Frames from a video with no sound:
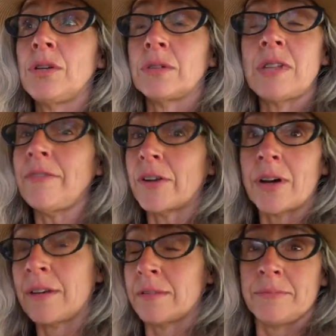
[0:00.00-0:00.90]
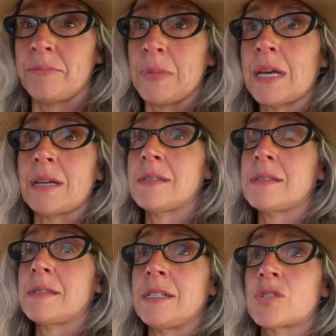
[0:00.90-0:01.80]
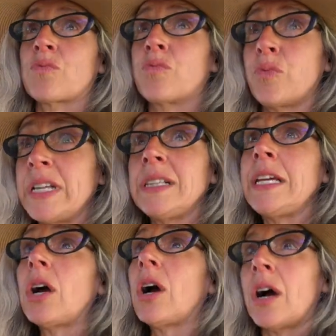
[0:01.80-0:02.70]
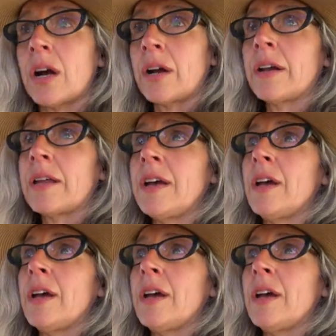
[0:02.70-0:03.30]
your lover because it's really hard